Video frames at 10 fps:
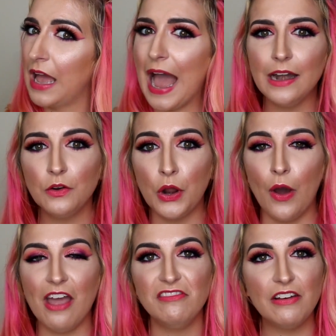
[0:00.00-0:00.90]
I don't know.
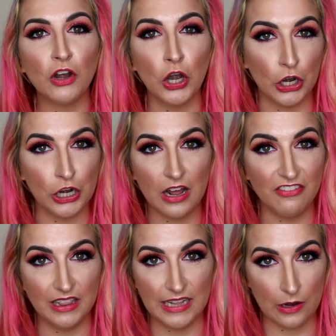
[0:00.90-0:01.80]
I've never heard of
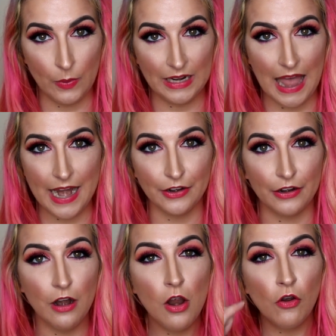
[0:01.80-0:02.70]
a liquid
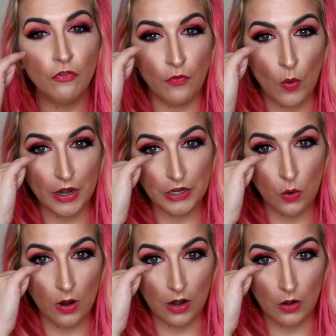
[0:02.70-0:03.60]
liner for
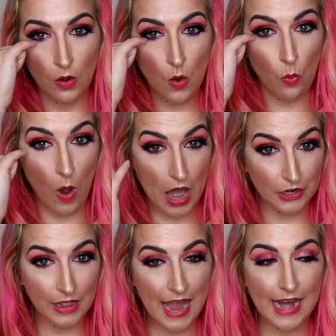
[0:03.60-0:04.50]
your
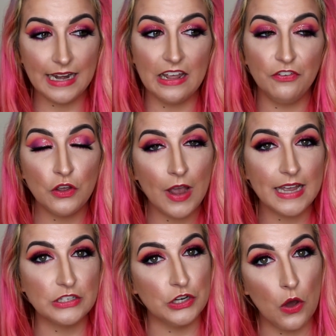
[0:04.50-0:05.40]
waterline. If you
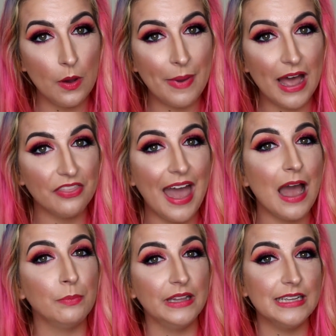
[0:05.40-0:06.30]
guys know about
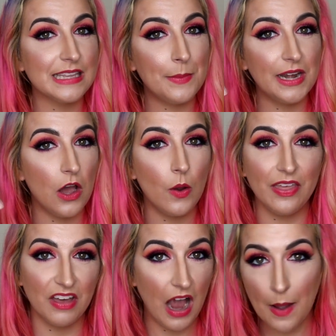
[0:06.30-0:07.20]
that, please let me know
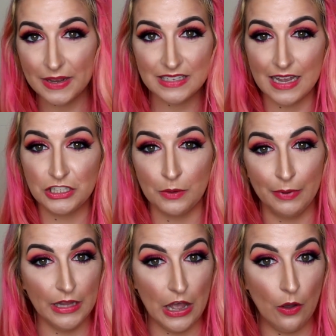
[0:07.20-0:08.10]
in the comment section
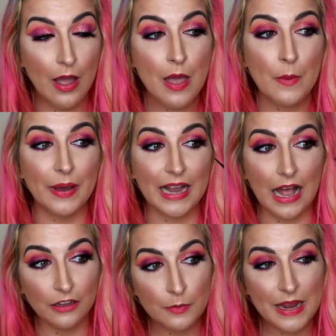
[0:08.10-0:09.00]
below. But
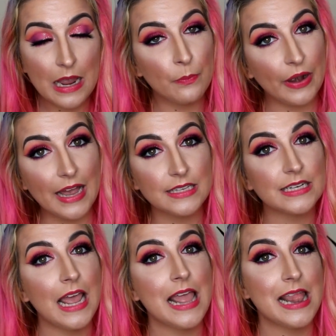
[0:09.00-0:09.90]
color me
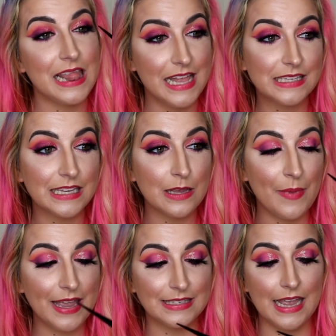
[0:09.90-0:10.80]
impressed. This is
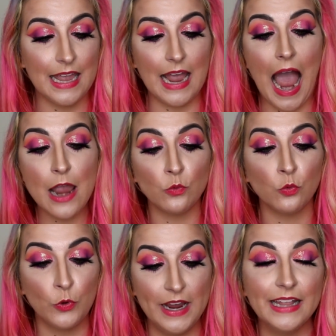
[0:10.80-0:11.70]
amazing. I
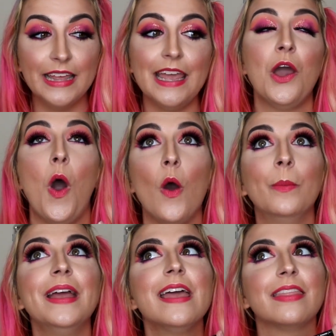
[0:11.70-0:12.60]
really
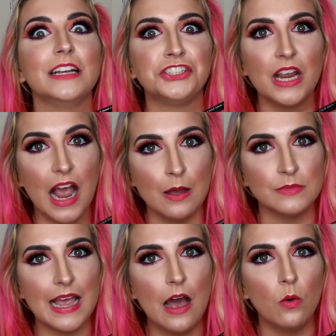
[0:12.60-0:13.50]
hope that she
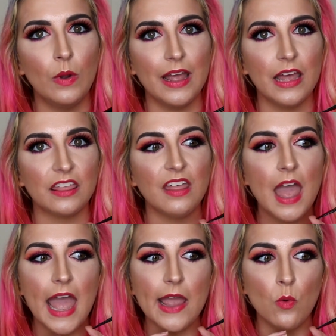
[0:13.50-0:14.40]
comes out with
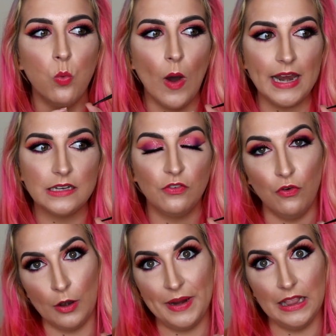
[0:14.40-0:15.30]
a white
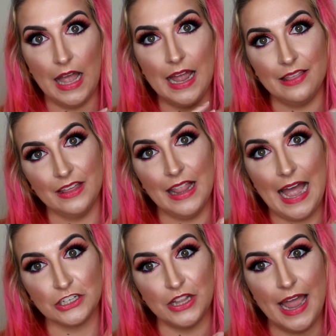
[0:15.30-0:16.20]
formula in the
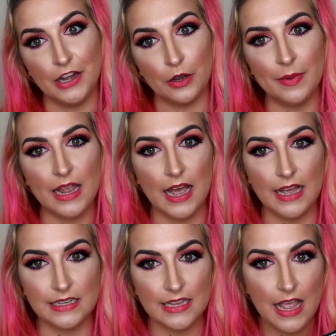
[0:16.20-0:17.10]
lash liner
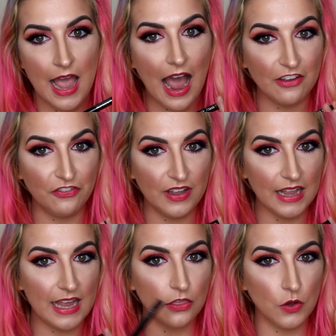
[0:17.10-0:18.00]
because I feel
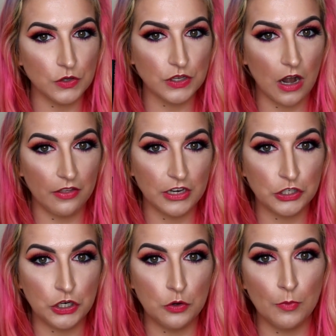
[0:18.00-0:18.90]
like those are the
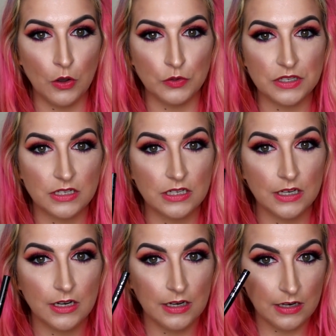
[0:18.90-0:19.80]
two most
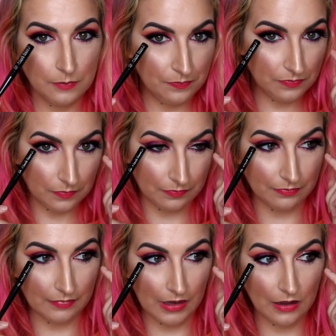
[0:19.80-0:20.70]

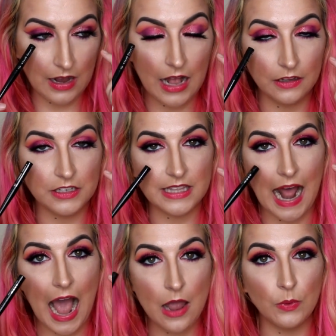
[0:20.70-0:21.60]
colors
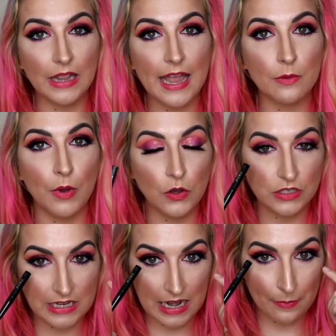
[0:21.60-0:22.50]
that I would like
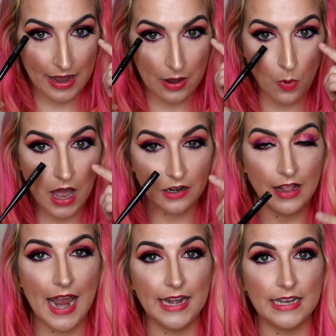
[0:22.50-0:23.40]
most in my
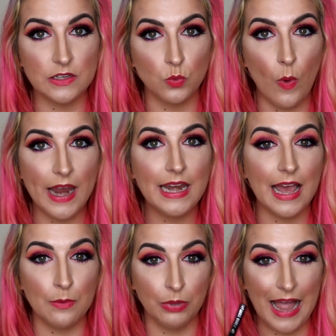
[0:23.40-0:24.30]
waterline is white
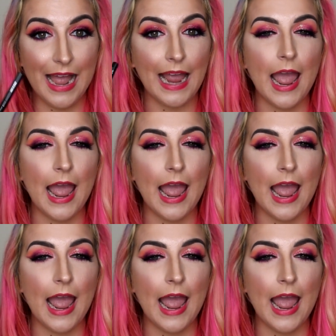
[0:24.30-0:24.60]
and black.